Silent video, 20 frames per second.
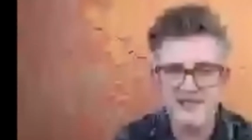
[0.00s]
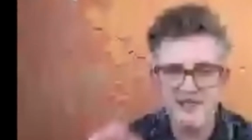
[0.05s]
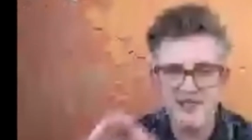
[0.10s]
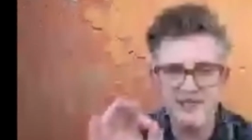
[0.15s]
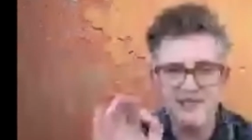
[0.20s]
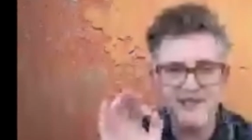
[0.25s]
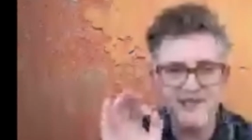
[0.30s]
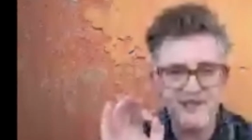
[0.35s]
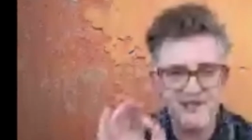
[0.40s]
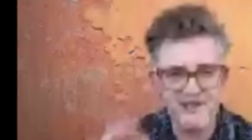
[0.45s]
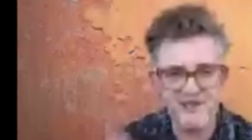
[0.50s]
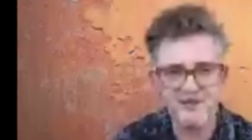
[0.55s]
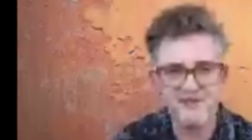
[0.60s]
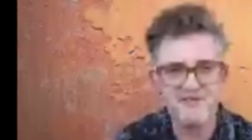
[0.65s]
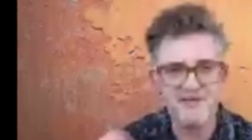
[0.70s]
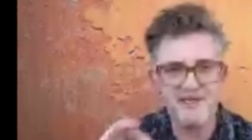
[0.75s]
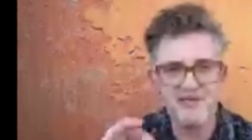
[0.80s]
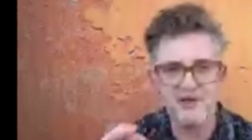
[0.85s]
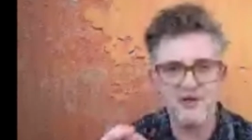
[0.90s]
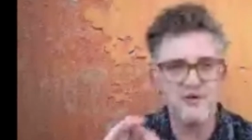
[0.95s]
just a little
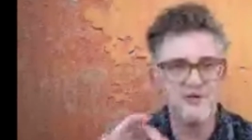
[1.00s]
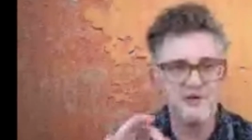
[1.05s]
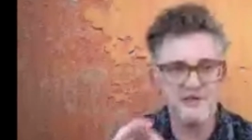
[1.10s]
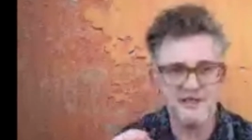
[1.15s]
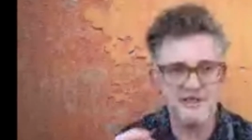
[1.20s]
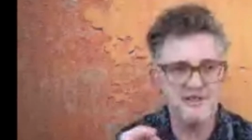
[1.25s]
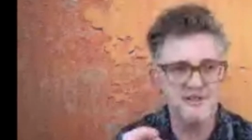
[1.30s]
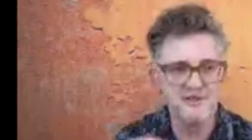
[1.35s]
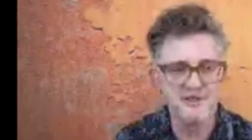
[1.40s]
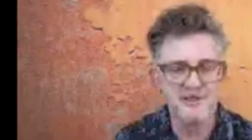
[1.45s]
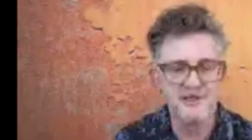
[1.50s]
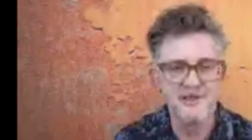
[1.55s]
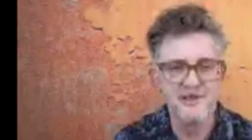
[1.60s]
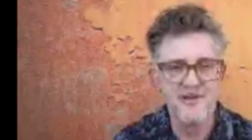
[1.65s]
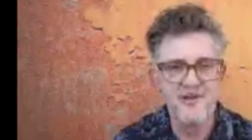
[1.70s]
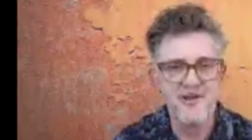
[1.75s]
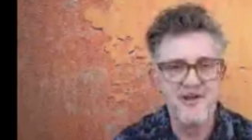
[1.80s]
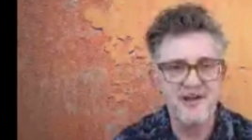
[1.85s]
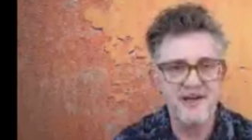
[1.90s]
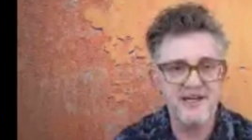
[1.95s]
bit longer?
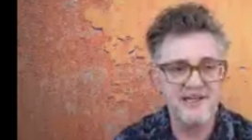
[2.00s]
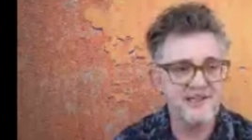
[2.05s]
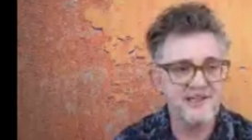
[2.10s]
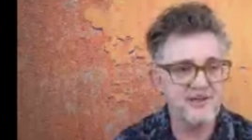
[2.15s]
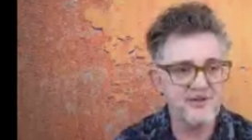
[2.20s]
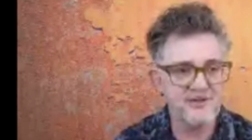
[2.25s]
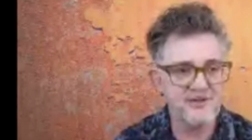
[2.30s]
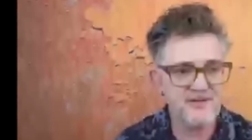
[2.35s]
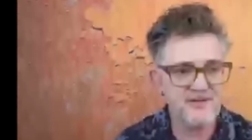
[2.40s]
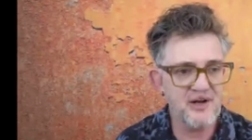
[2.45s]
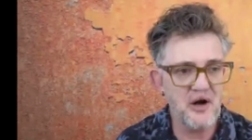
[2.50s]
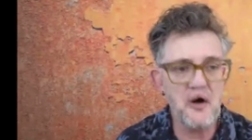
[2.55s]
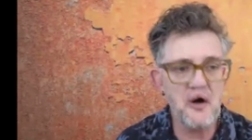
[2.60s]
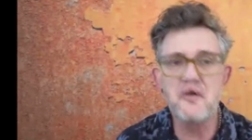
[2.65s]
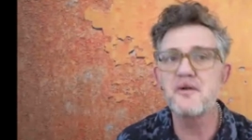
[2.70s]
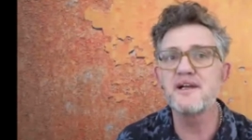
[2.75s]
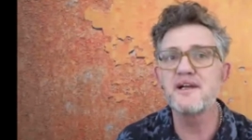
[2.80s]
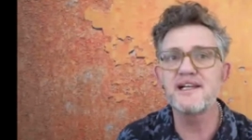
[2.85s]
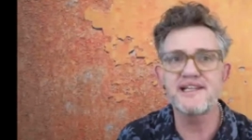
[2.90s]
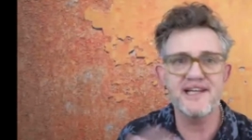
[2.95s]
It's not
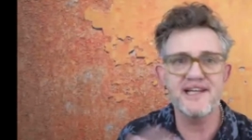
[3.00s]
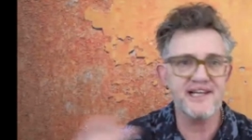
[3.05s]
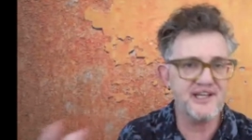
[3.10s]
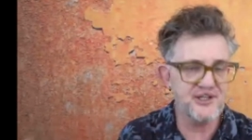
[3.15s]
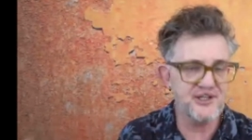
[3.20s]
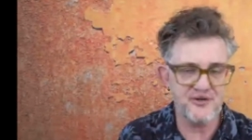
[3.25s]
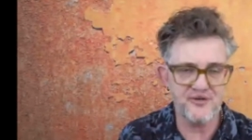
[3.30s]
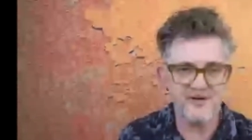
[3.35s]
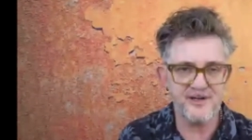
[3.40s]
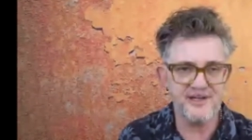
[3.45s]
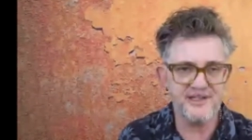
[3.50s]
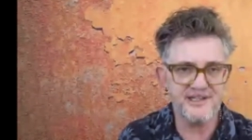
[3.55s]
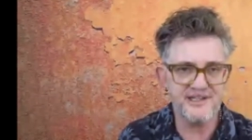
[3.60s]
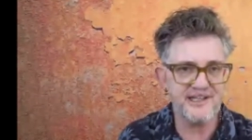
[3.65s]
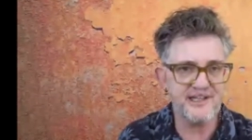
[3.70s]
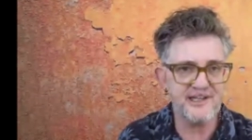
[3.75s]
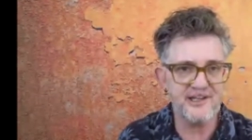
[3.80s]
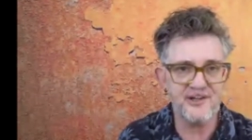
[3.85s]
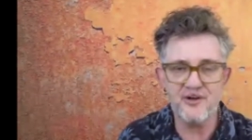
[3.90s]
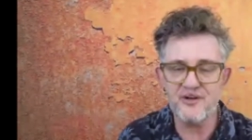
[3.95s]
only stay curious,
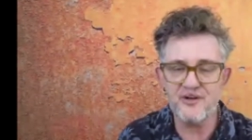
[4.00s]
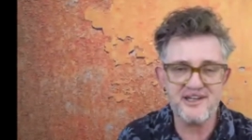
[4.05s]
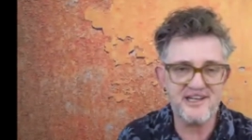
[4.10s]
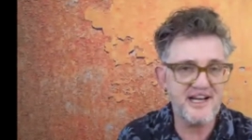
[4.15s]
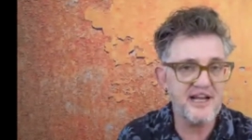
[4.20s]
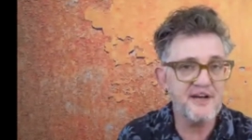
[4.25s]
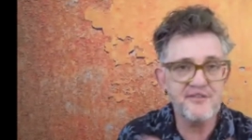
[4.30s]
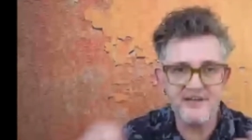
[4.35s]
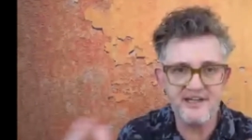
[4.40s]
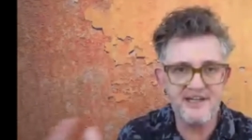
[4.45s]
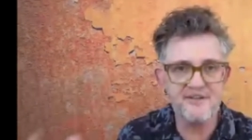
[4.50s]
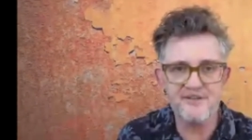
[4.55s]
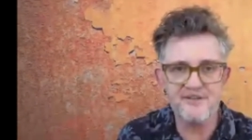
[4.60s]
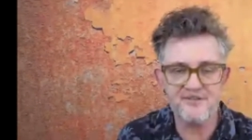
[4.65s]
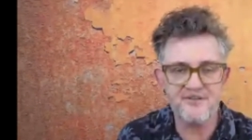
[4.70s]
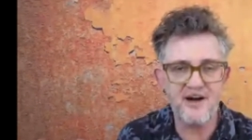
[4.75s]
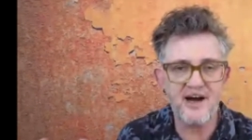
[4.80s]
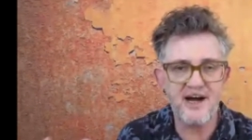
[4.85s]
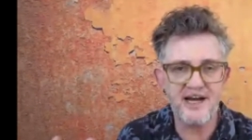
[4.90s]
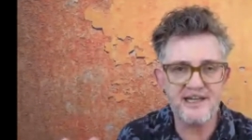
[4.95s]
it's not never give
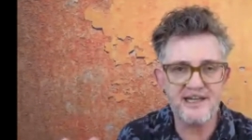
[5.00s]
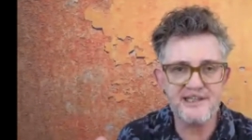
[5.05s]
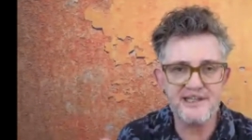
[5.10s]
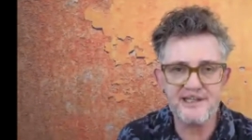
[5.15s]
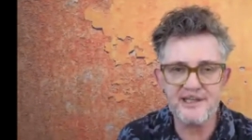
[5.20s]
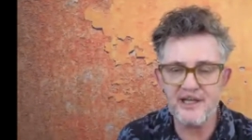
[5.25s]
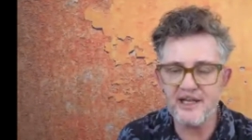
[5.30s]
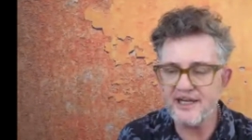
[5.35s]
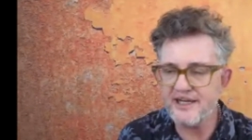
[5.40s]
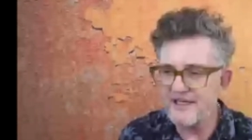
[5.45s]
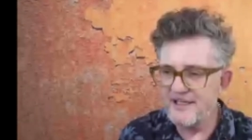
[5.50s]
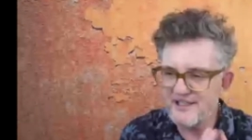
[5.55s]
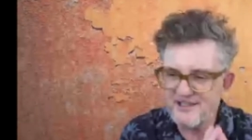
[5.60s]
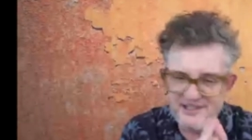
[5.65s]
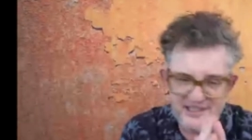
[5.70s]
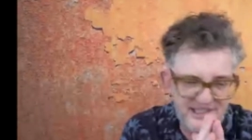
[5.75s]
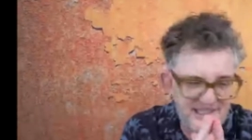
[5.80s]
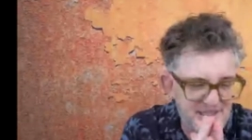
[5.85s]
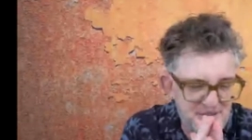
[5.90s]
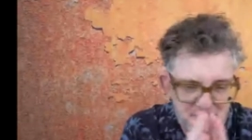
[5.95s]
advice. It's like
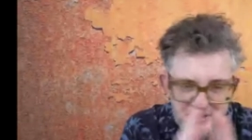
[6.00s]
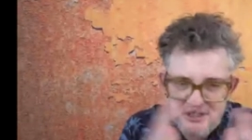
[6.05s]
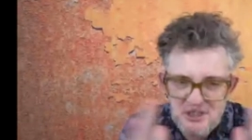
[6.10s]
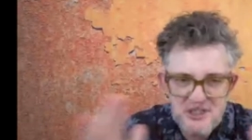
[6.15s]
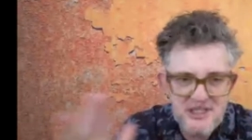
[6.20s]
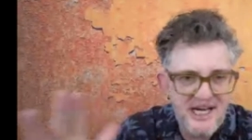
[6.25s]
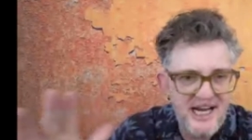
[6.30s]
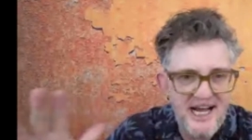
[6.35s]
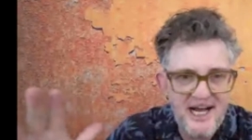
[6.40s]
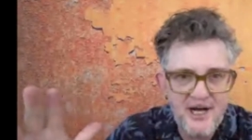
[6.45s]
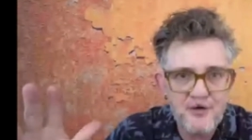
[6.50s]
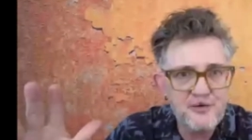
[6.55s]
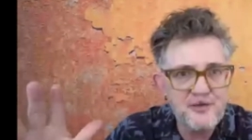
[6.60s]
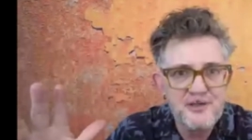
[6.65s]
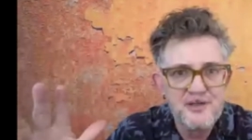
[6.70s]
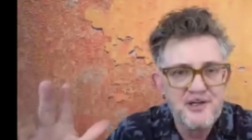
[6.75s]
just stretch it out.